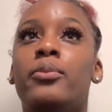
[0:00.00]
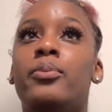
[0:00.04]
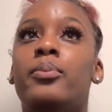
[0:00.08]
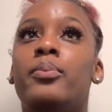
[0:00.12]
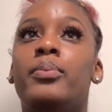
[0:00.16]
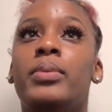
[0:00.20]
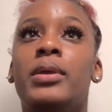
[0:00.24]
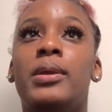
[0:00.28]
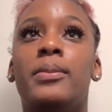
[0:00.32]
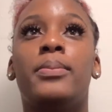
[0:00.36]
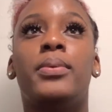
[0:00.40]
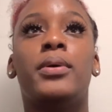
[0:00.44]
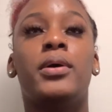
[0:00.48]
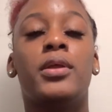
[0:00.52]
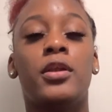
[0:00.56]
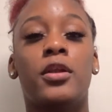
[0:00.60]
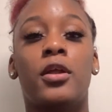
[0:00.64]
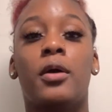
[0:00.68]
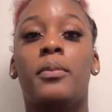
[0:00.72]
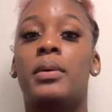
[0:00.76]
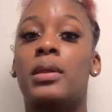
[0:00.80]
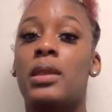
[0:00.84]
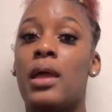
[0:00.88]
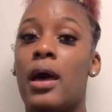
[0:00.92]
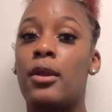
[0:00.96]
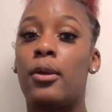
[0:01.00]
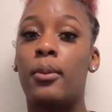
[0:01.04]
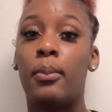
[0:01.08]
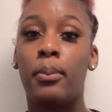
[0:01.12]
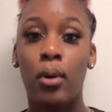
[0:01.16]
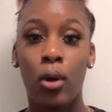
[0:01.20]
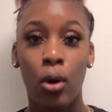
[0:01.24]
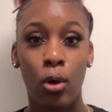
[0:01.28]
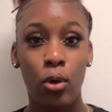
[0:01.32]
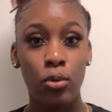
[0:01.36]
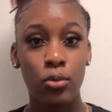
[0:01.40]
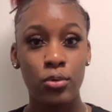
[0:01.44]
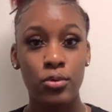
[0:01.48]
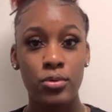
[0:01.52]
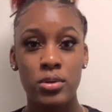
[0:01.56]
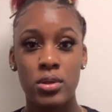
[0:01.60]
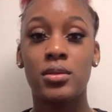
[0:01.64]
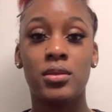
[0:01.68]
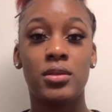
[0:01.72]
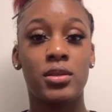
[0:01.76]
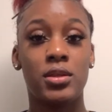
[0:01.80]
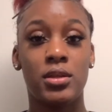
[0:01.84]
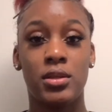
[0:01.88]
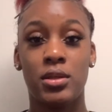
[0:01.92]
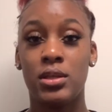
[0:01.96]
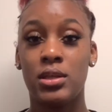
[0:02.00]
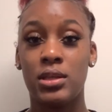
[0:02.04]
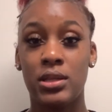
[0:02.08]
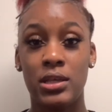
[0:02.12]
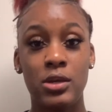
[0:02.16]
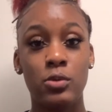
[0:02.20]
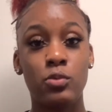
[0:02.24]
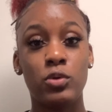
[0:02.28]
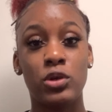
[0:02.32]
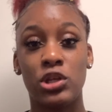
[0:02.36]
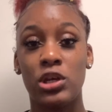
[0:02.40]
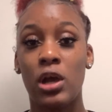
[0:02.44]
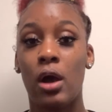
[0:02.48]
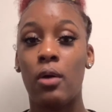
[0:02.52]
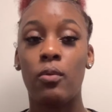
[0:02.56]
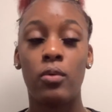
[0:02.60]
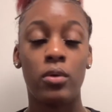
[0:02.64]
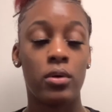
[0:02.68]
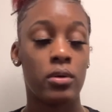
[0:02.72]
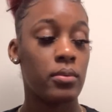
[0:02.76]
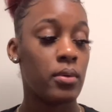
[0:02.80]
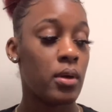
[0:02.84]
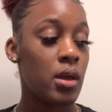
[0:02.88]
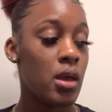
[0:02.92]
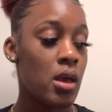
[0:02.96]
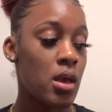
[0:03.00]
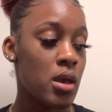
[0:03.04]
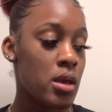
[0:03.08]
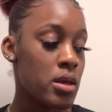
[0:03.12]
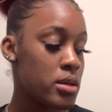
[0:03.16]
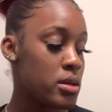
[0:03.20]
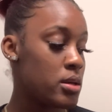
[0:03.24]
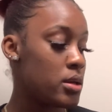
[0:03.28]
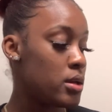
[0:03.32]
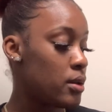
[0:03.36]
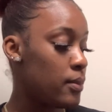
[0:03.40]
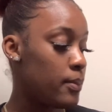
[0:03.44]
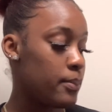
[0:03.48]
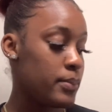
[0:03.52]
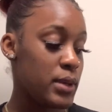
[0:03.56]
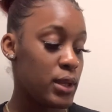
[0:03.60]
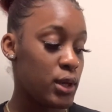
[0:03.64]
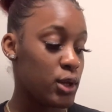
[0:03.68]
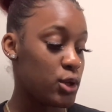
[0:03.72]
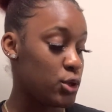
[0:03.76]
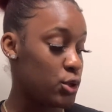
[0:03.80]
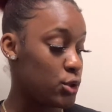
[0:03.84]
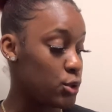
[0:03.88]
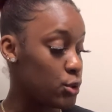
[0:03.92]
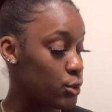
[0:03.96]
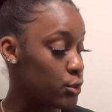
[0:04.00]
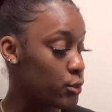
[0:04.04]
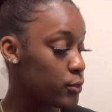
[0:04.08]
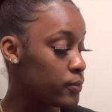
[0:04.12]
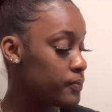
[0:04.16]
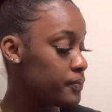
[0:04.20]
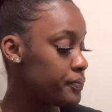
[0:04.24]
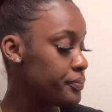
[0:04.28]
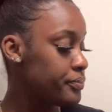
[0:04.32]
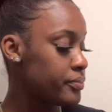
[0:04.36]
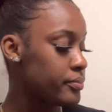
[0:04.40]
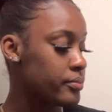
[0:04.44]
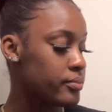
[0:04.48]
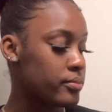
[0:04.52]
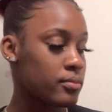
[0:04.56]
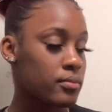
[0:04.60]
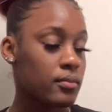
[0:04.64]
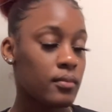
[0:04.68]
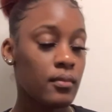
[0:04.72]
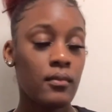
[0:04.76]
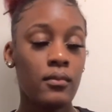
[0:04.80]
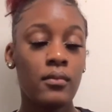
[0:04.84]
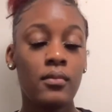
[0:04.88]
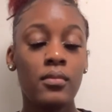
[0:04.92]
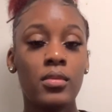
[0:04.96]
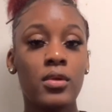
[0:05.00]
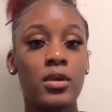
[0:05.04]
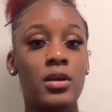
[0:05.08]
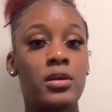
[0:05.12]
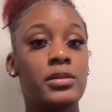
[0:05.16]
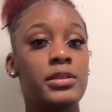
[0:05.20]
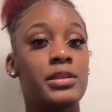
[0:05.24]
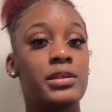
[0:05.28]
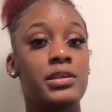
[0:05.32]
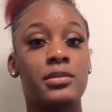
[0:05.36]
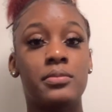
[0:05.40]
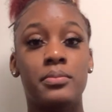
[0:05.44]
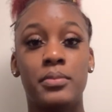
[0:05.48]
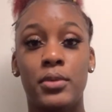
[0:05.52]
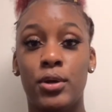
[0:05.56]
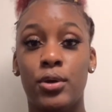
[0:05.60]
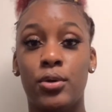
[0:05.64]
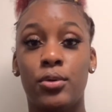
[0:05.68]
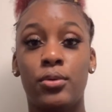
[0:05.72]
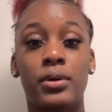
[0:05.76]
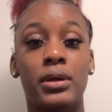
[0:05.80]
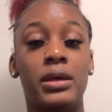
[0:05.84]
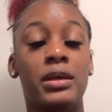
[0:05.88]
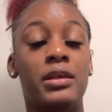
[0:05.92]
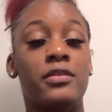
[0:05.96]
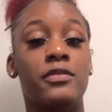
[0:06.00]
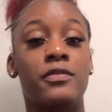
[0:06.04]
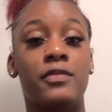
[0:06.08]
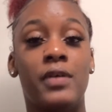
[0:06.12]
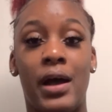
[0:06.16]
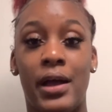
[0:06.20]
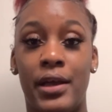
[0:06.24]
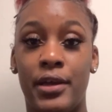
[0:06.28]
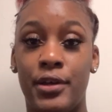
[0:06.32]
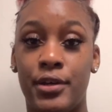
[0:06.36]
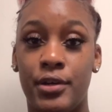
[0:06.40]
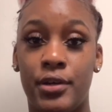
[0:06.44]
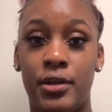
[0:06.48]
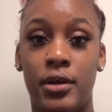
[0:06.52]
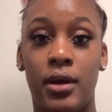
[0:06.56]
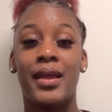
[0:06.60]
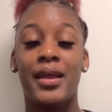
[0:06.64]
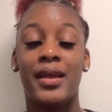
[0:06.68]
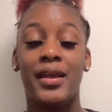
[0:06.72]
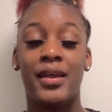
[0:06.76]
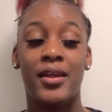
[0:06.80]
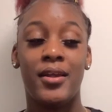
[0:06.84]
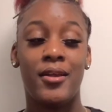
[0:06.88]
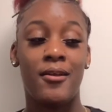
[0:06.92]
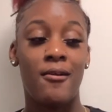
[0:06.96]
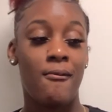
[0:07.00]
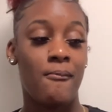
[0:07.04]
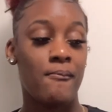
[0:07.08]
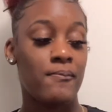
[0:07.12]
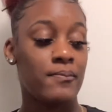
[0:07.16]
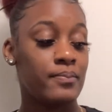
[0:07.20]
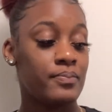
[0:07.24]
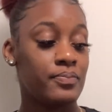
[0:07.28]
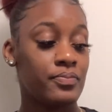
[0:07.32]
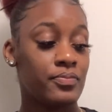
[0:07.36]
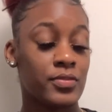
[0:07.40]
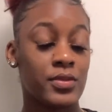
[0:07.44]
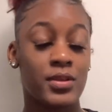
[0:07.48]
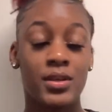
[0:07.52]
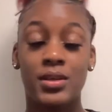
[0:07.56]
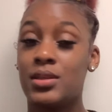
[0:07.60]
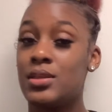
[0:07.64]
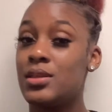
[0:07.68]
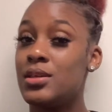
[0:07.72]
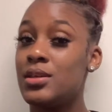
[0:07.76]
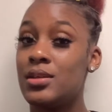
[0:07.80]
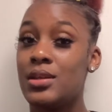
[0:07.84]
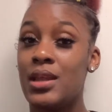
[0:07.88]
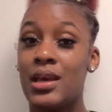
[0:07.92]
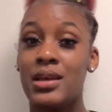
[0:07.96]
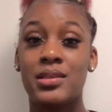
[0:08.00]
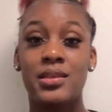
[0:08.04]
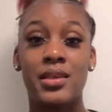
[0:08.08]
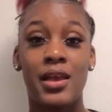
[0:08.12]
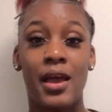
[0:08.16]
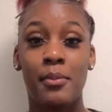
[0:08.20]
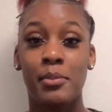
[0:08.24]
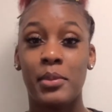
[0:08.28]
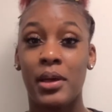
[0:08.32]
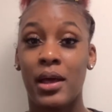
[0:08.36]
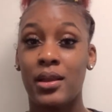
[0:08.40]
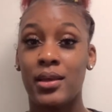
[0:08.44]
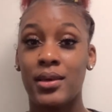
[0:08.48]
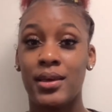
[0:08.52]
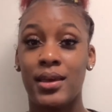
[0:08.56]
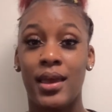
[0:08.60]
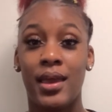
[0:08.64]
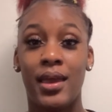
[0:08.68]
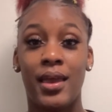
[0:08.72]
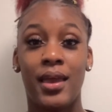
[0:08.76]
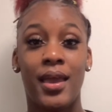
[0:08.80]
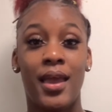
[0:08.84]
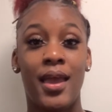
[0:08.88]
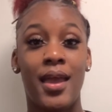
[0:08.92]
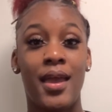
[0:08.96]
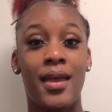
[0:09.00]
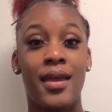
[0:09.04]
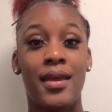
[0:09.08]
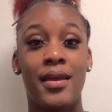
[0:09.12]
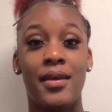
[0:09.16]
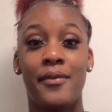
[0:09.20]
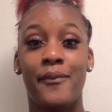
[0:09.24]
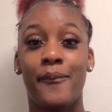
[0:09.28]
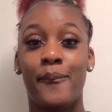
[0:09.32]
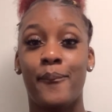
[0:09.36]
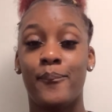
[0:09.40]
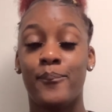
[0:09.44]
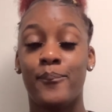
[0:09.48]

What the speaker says: be putting up a lot of polls to see what y'all want me to do. This meal is fire. And so next time, Nailah Gang, and